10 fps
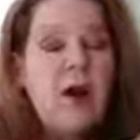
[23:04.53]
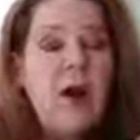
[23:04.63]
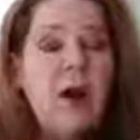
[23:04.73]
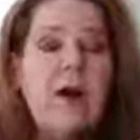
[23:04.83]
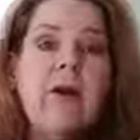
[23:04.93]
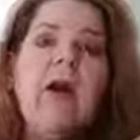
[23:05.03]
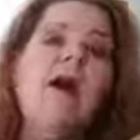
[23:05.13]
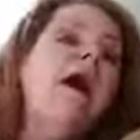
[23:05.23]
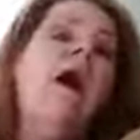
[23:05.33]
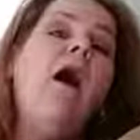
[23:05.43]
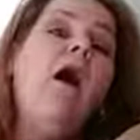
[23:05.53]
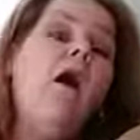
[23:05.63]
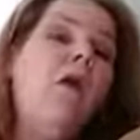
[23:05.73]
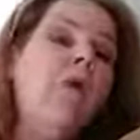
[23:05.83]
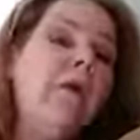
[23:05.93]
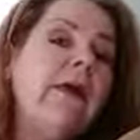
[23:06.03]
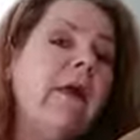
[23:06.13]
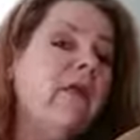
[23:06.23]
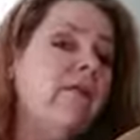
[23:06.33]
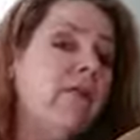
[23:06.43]
hard. Only
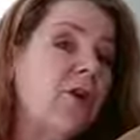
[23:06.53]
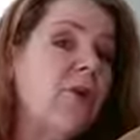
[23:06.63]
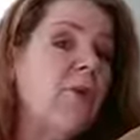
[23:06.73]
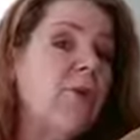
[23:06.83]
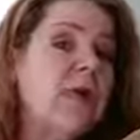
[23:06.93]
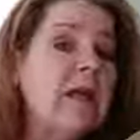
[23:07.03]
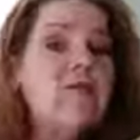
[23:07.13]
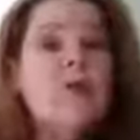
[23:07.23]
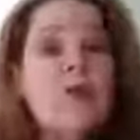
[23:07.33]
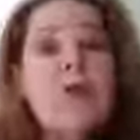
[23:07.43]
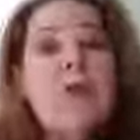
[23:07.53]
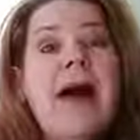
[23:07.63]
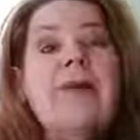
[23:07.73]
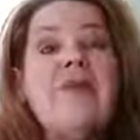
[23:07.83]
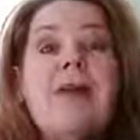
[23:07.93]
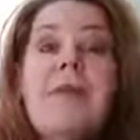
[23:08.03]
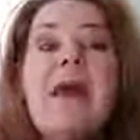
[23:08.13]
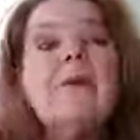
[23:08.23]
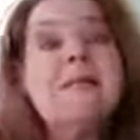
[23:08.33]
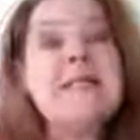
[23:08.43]
on a few breeds should you actually be
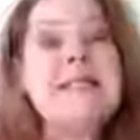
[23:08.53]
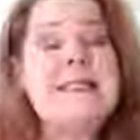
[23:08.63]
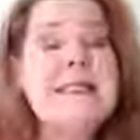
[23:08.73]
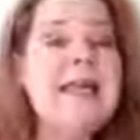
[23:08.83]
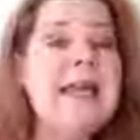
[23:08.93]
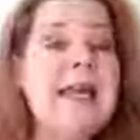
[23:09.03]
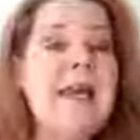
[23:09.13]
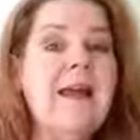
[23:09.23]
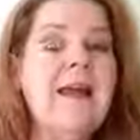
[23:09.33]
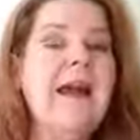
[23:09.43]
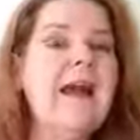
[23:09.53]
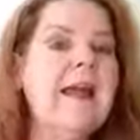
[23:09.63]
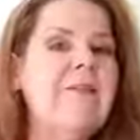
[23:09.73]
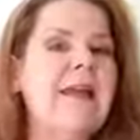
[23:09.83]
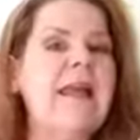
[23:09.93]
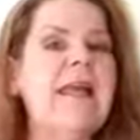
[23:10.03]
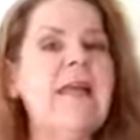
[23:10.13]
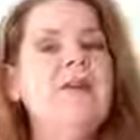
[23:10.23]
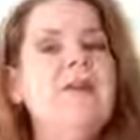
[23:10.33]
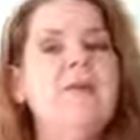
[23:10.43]
able to see even a
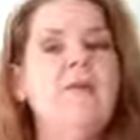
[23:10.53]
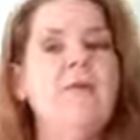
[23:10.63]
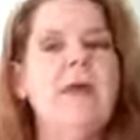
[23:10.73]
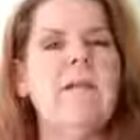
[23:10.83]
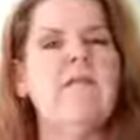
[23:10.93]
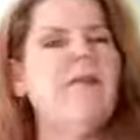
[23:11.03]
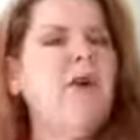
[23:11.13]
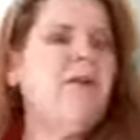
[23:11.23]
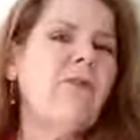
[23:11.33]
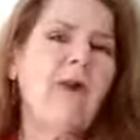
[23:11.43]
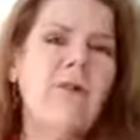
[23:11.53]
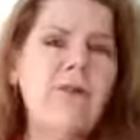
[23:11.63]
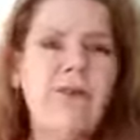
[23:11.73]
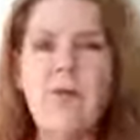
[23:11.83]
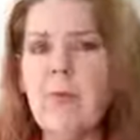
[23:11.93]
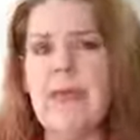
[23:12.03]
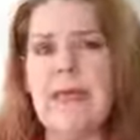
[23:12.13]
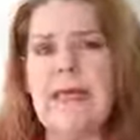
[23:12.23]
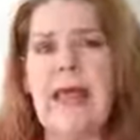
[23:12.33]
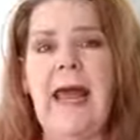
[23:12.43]
hint of the ribs. And those are our super
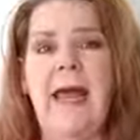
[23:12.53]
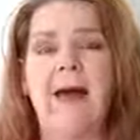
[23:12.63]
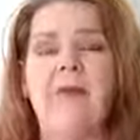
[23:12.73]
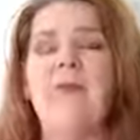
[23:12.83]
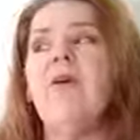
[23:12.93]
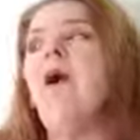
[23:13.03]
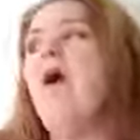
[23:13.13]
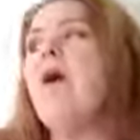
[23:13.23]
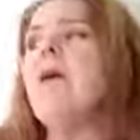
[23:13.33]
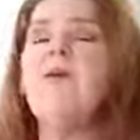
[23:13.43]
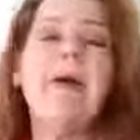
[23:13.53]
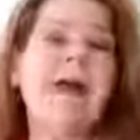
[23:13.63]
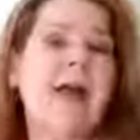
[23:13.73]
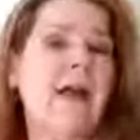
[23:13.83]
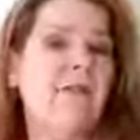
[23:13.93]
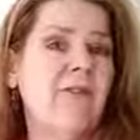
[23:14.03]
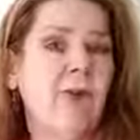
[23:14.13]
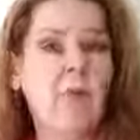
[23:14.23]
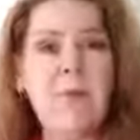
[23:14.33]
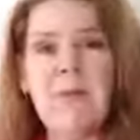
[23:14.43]
lean hounds, our greyhounds,
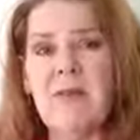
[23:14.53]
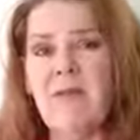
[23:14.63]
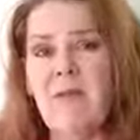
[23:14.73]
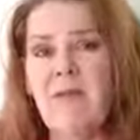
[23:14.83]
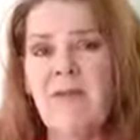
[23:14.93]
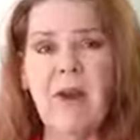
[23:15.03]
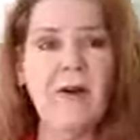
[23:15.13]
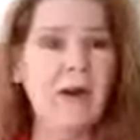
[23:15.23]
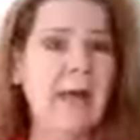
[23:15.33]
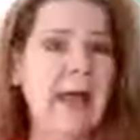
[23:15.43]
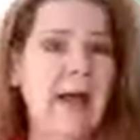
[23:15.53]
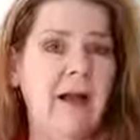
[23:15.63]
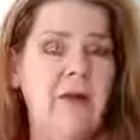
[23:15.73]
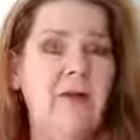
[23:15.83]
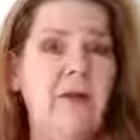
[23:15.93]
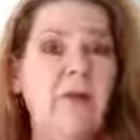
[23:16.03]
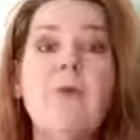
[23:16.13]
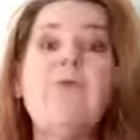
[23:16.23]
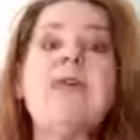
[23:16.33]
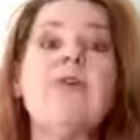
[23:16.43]
our whippets, our pharaoh hounds, our
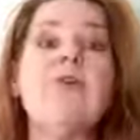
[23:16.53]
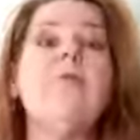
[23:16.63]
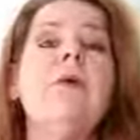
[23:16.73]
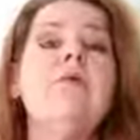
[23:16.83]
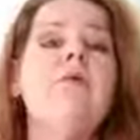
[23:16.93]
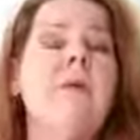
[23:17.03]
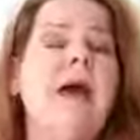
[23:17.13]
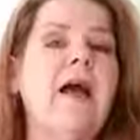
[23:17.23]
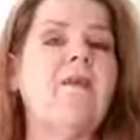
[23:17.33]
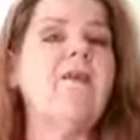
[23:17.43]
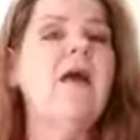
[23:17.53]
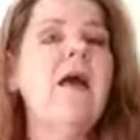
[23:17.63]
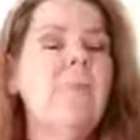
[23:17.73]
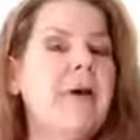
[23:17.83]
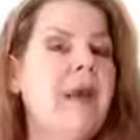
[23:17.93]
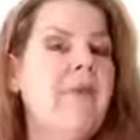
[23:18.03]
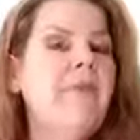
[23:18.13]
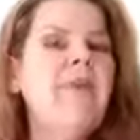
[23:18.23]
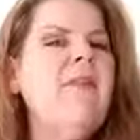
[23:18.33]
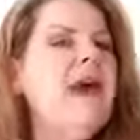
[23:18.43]
Rhodesian ridgebacks. But other
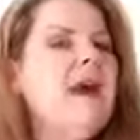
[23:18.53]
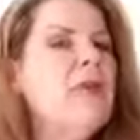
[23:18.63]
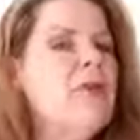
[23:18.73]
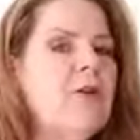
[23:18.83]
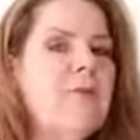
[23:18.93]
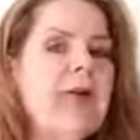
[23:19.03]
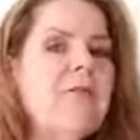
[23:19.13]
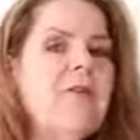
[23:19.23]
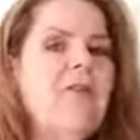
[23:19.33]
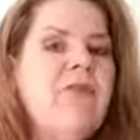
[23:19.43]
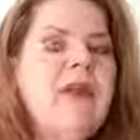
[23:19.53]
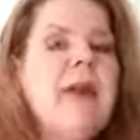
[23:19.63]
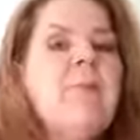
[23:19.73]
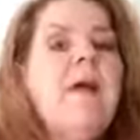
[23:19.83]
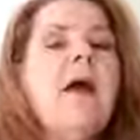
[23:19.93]
than that, you shouldn't be able to see them,